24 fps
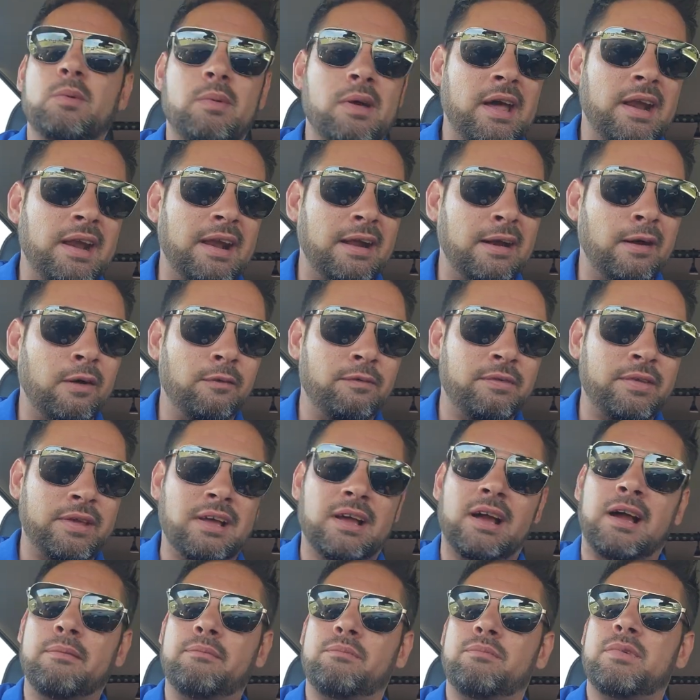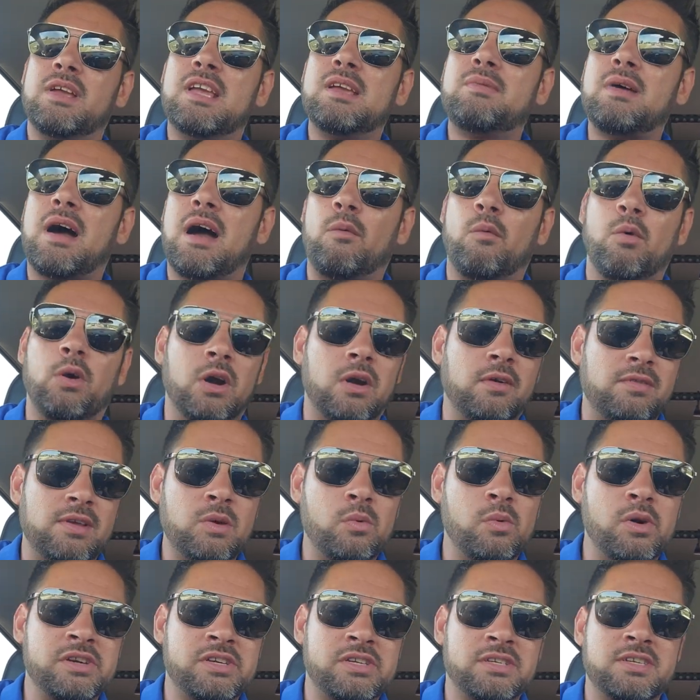bad. I don't think I wonder if he
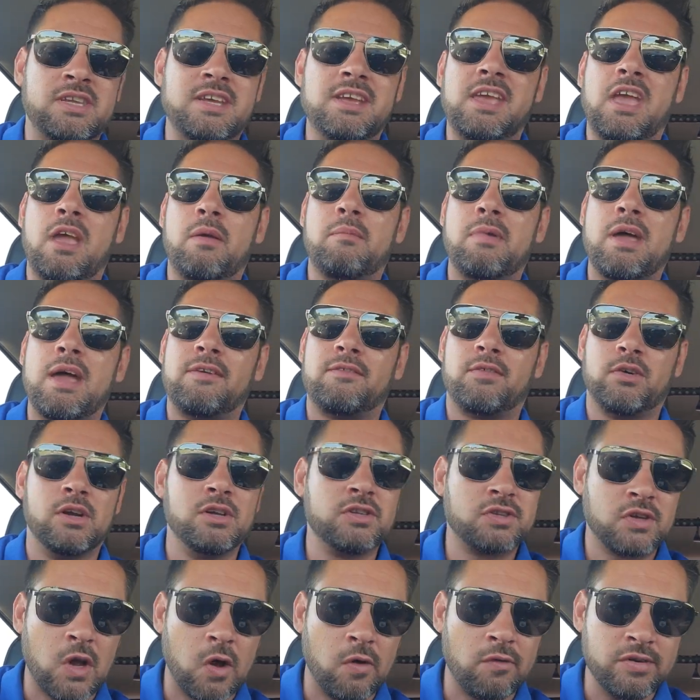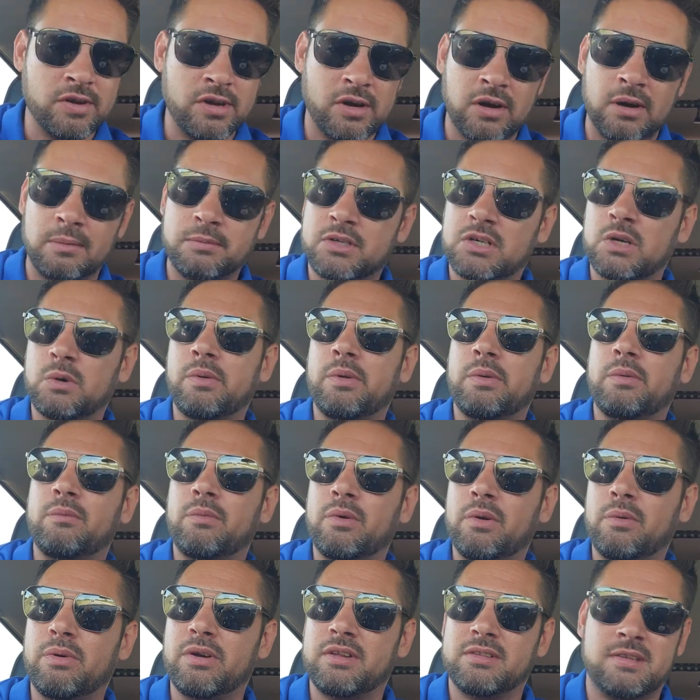wishes he came back for his COVID year. I'm sure we
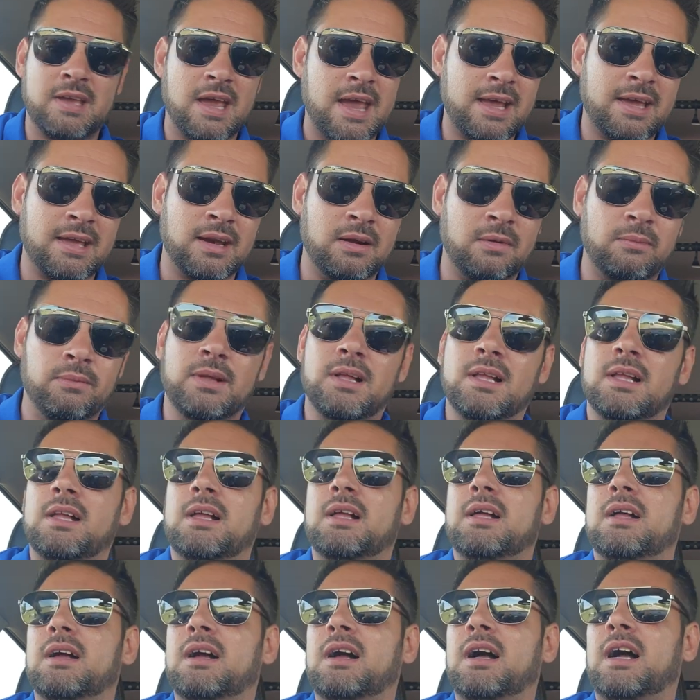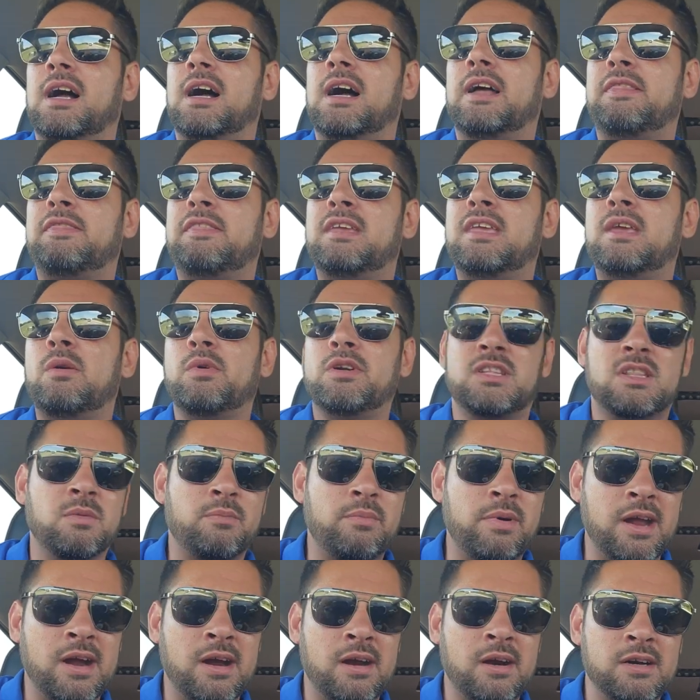would have taken him. I think he went to the
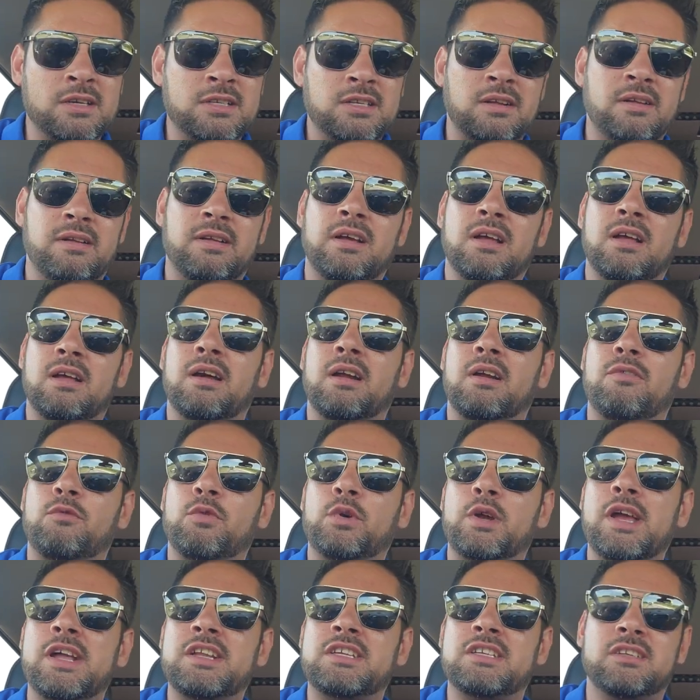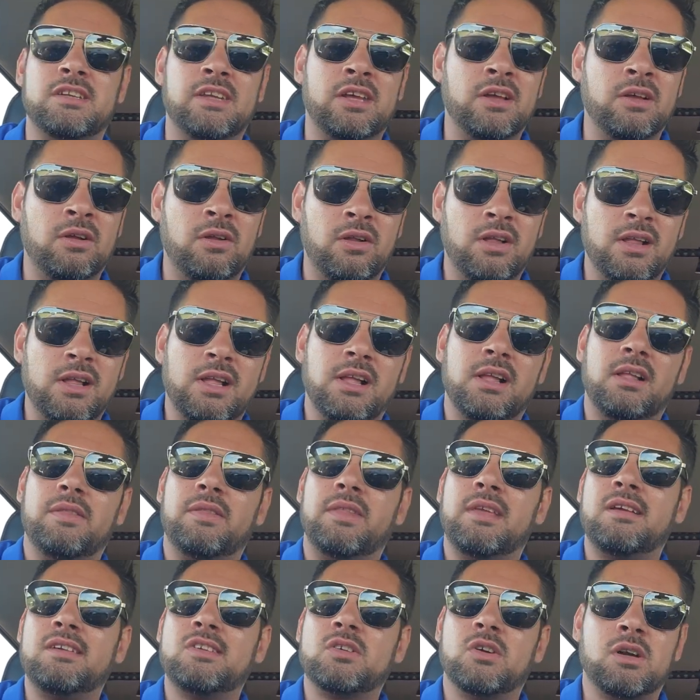Bears on a free agent deal. I
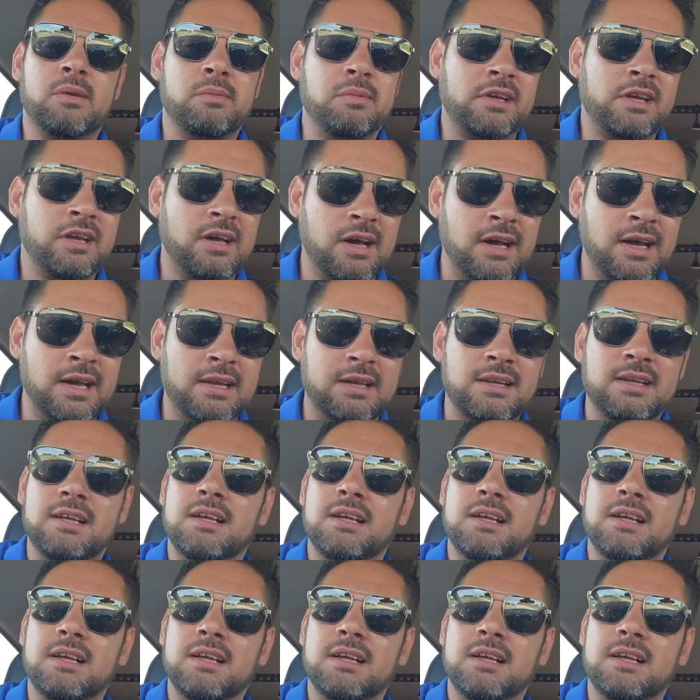think he's already been cut.